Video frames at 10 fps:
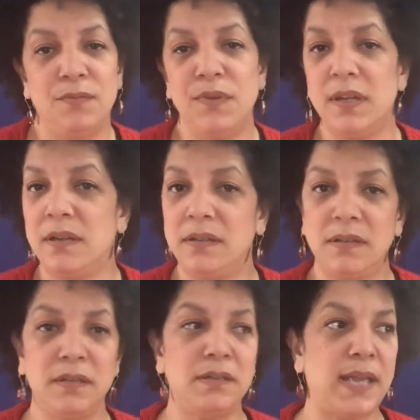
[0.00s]

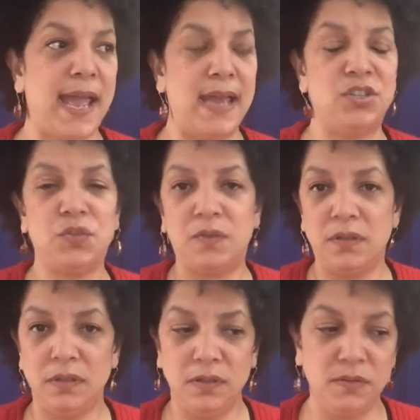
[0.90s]
real
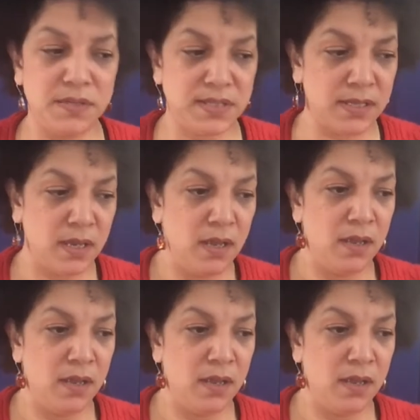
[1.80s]
casual, loose